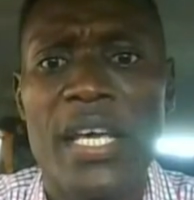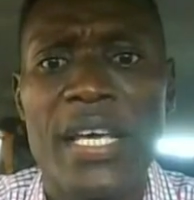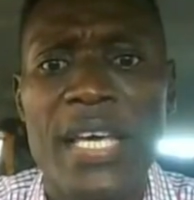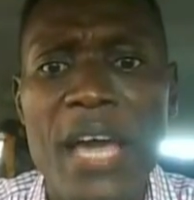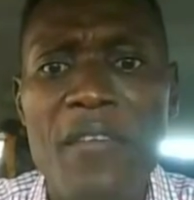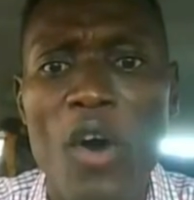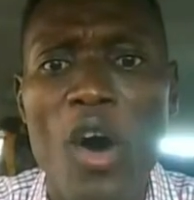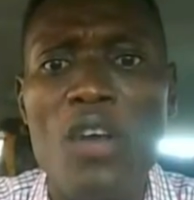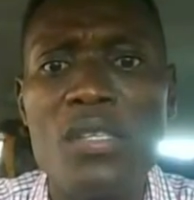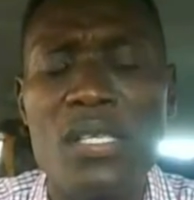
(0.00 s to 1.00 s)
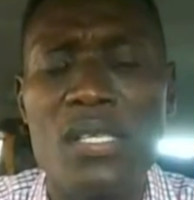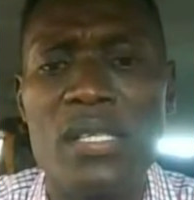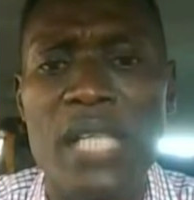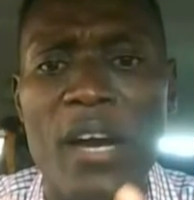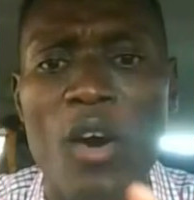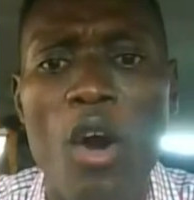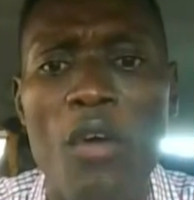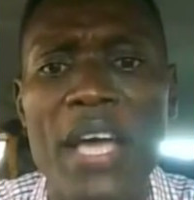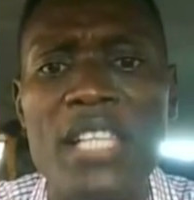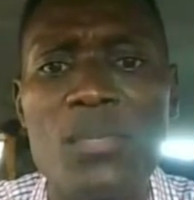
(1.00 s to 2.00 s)
gave us the
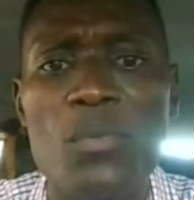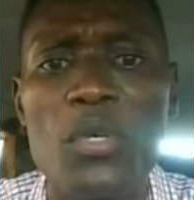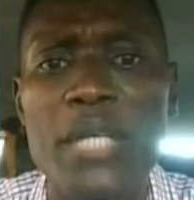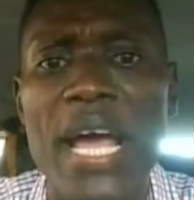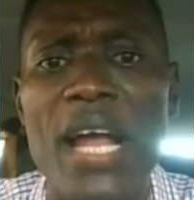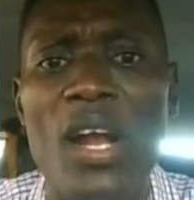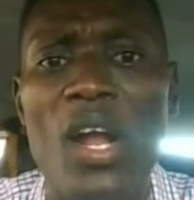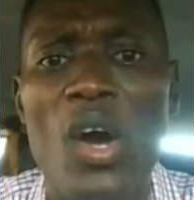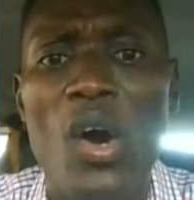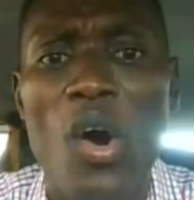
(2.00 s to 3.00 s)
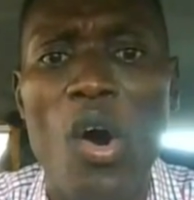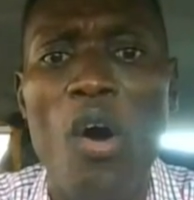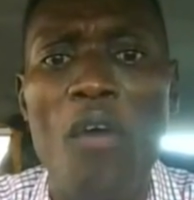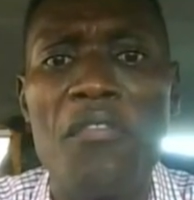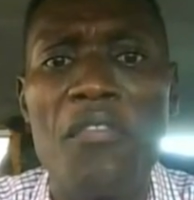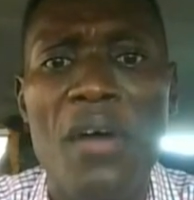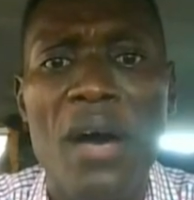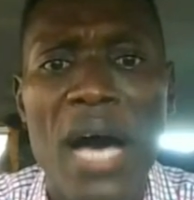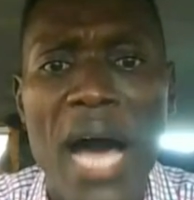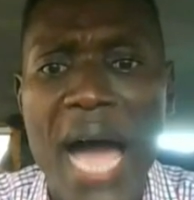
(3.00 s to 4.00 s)
current model of
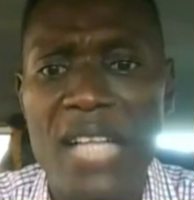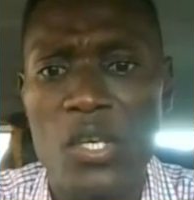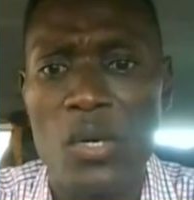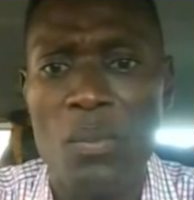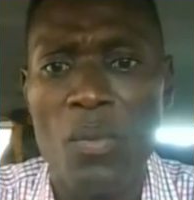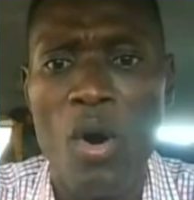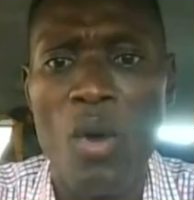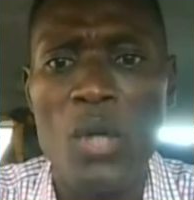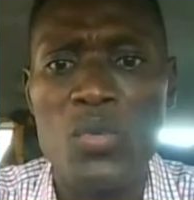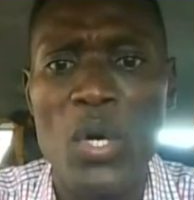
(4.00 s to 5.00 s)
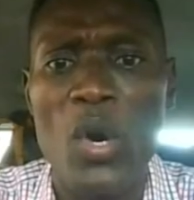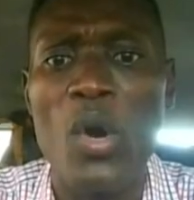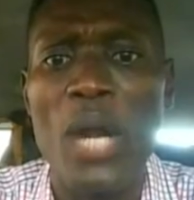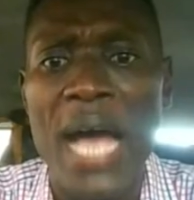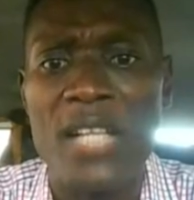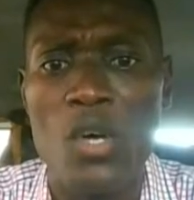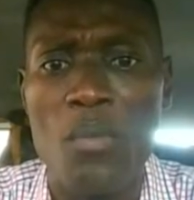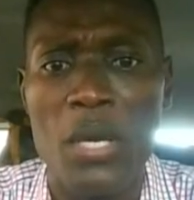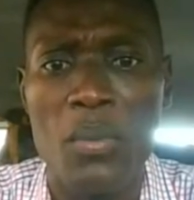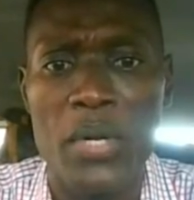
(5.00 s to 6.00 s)
atom, or what we call
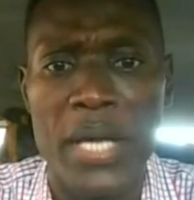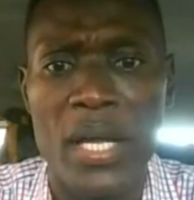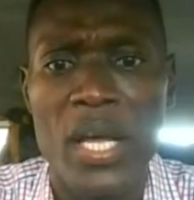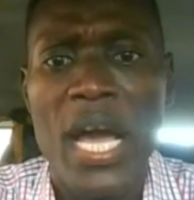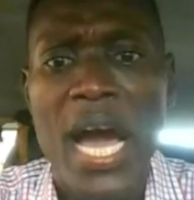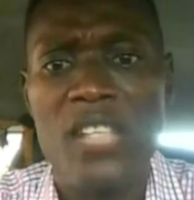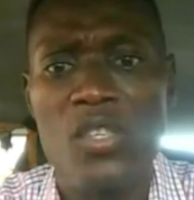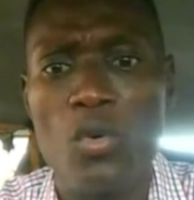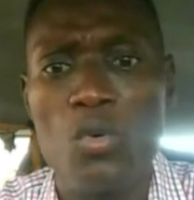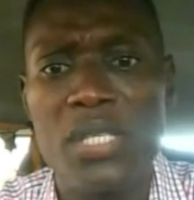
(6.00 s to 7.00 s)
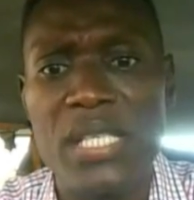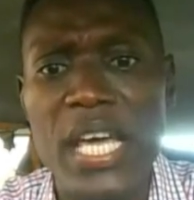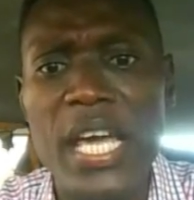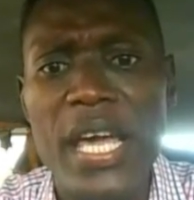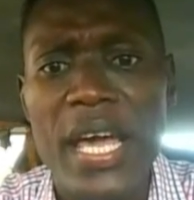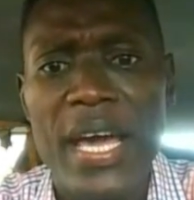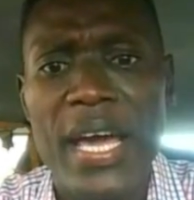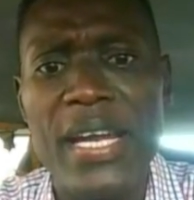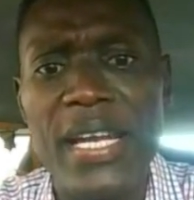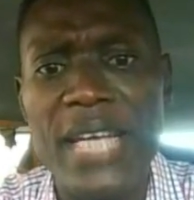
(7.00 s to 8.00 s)
atomic model. As you could see
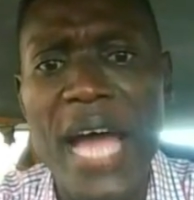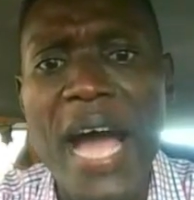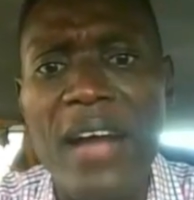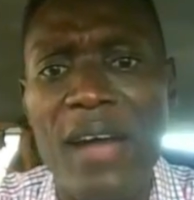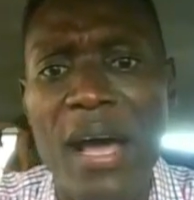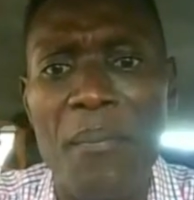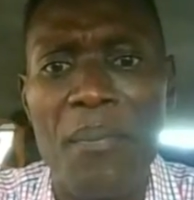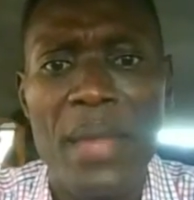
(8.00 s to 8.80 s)
in the diagram